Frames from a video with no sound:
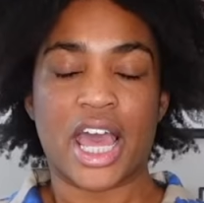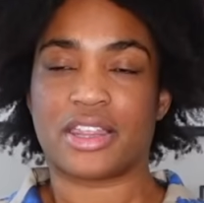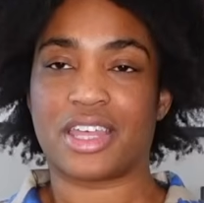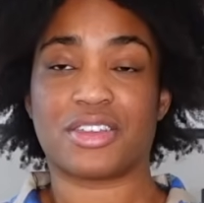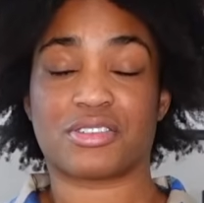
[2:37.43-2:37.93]

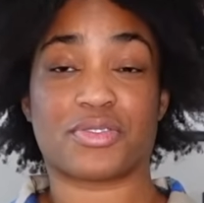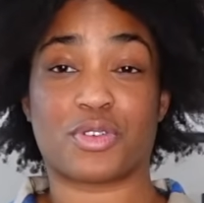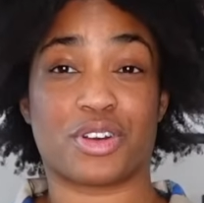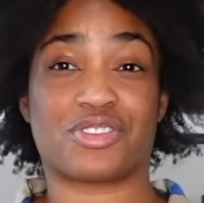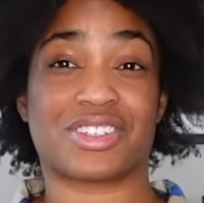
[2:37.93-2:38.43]
Then there's of
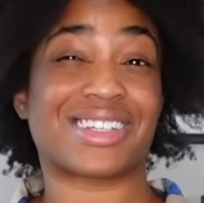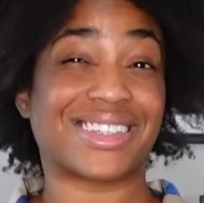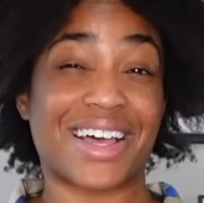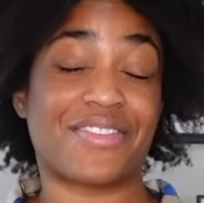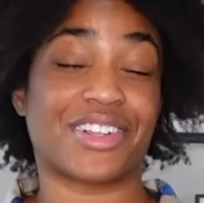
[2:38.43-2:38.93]
course just a
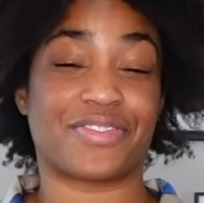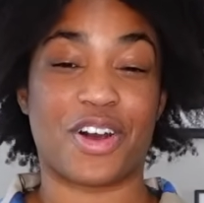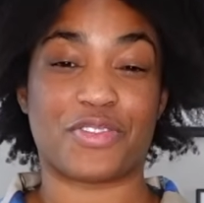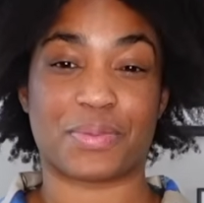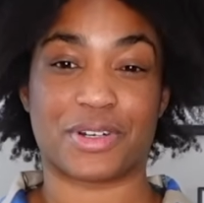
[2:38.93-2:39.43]
level of
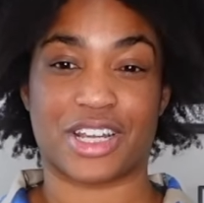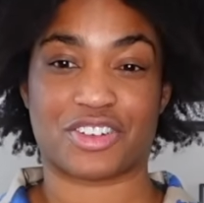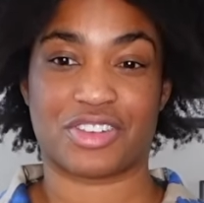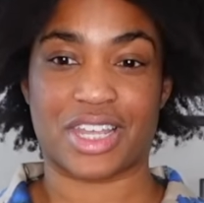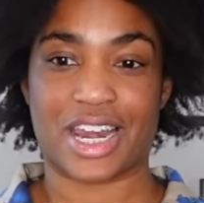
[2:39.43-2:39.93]

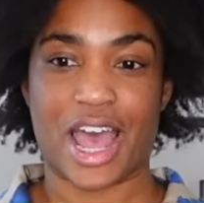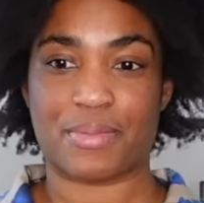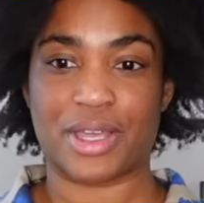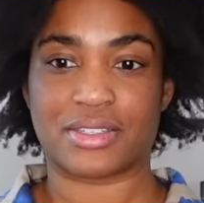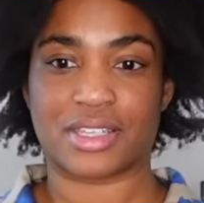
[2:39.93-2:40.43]
overproduction that
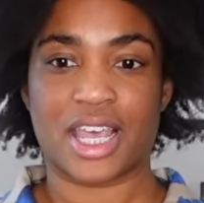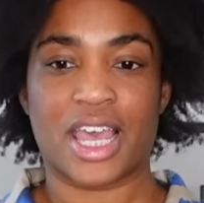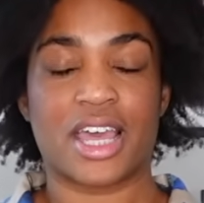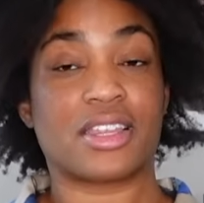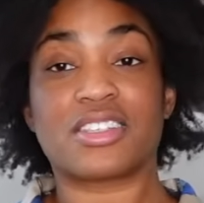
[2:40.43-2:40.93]
happens.
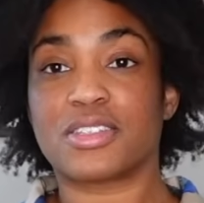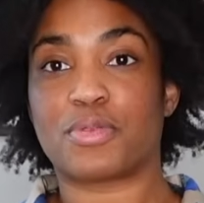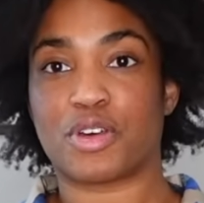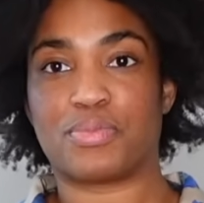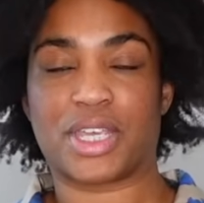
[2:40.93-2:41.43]
This is
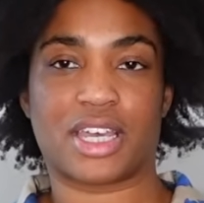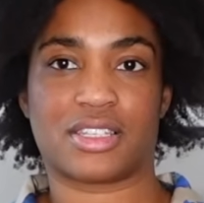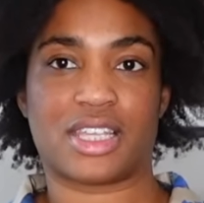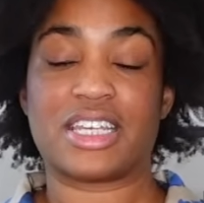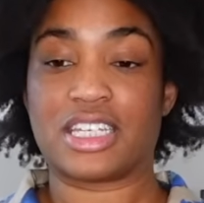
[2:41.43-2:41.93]
both
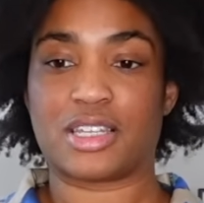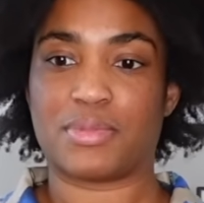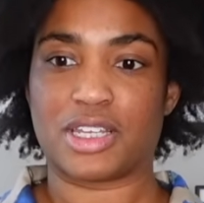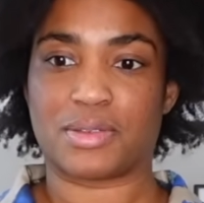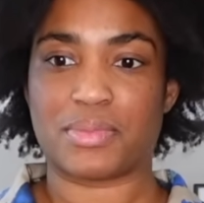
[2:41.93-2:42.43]
because they need to
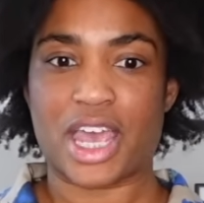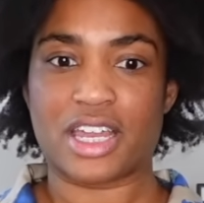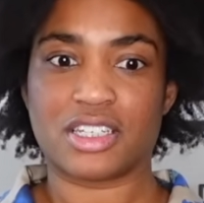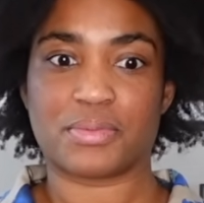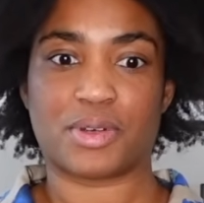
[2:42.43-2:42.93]
meet
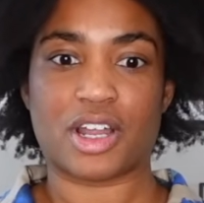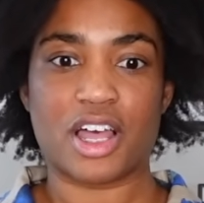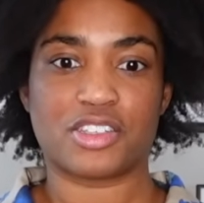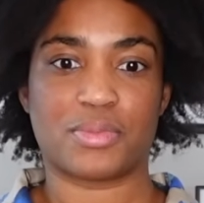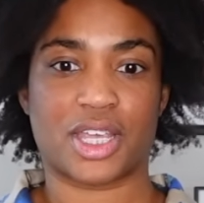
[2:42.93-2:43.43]
demand, but
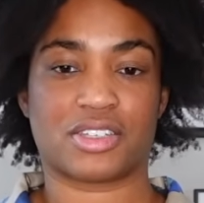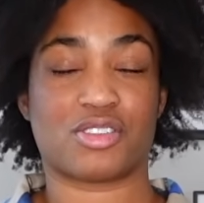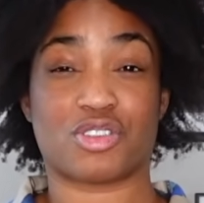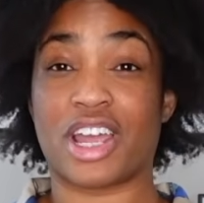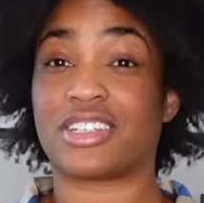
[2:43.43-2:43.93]
also because they're
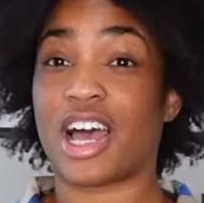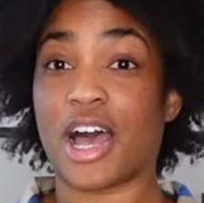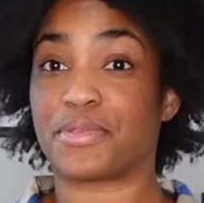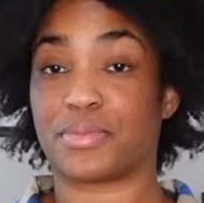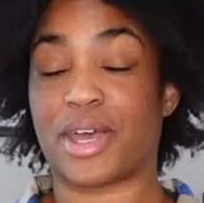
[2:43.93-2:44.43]
trying to
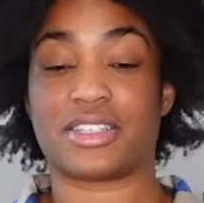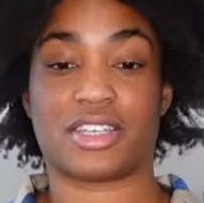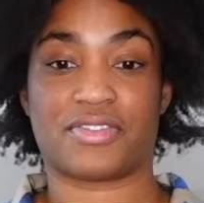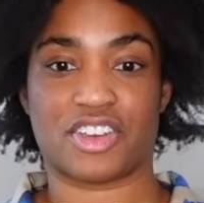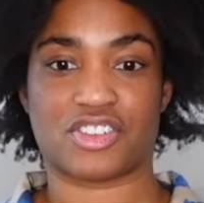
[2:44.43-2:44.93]
optimize
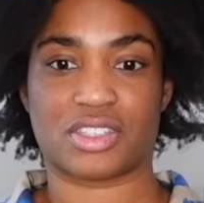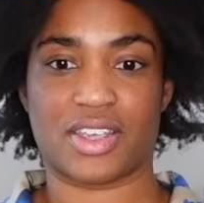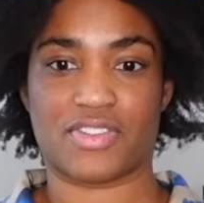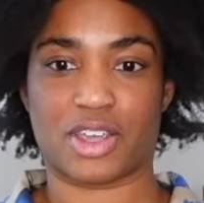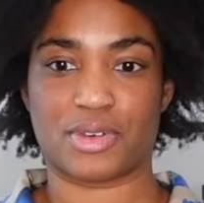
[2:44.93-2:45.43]
the efficiency
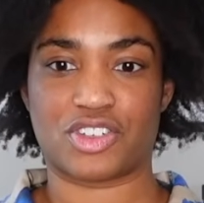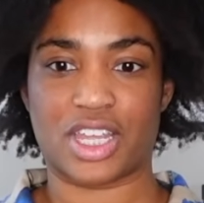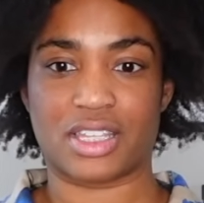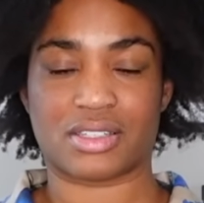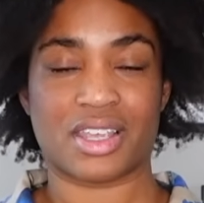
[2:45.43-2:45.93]
of their
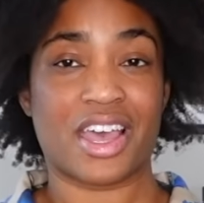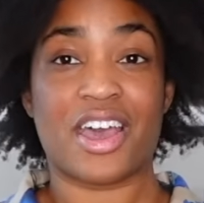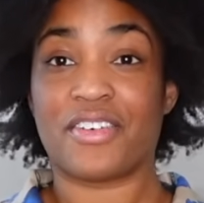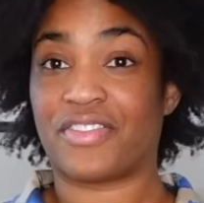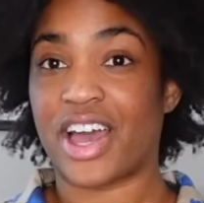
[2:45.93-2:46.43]
machines.
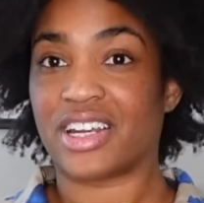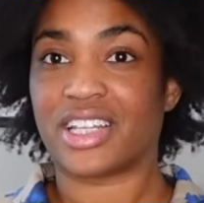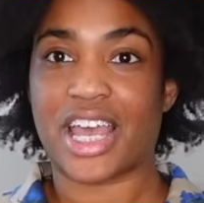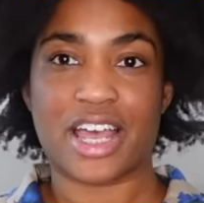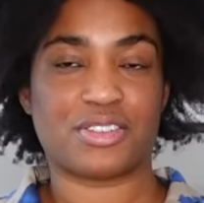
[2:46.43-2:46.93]

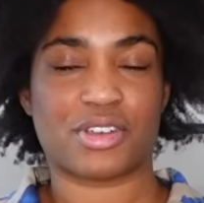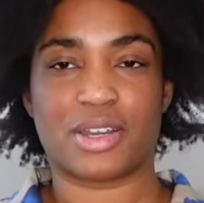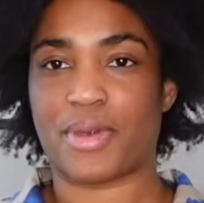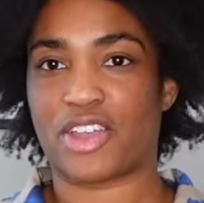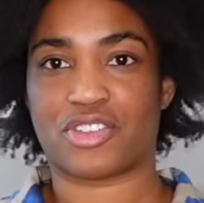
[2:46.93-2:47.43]
Finally, as you can
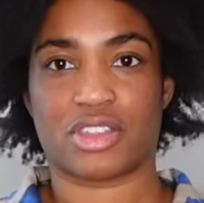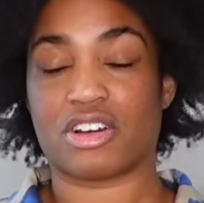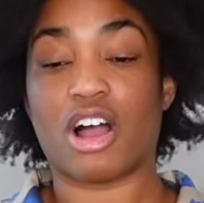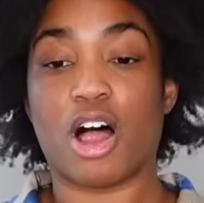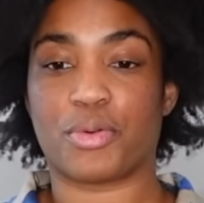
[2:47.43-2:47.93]
imagine, there
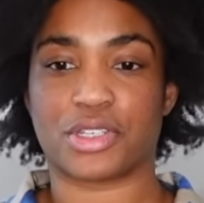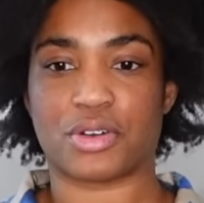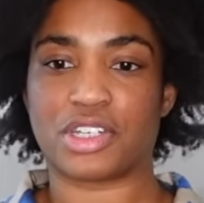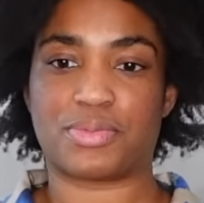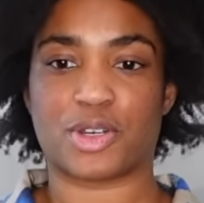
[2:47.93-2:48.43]
are always
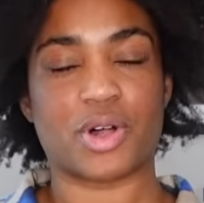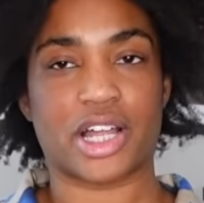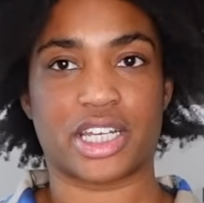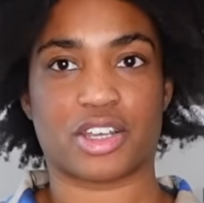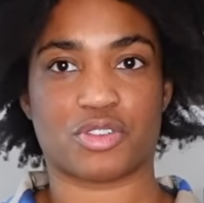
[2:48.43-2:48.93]
going to be
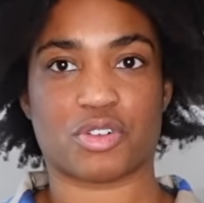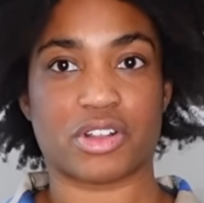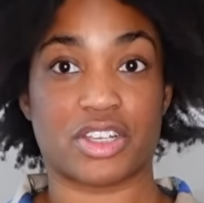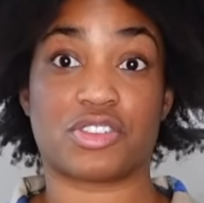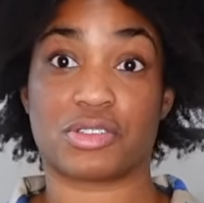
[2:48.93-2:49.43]
quality
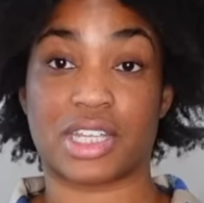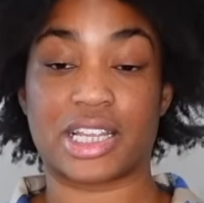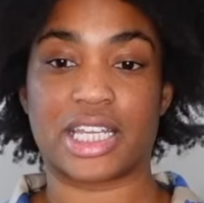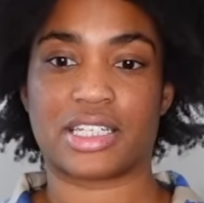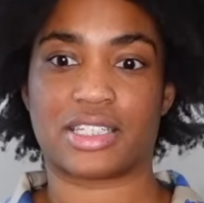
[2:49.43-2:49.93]
control issues that
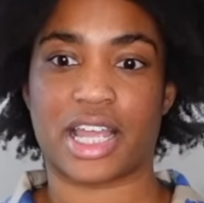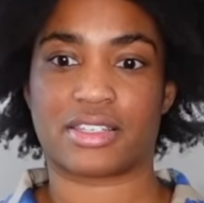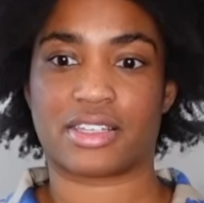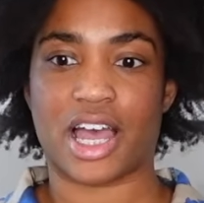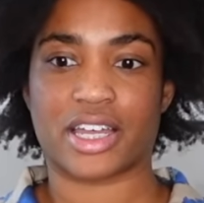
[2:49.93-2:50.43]
lead to
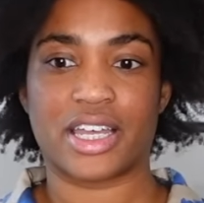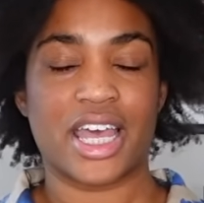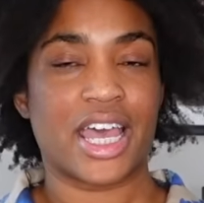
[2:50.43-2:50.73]
deadstock.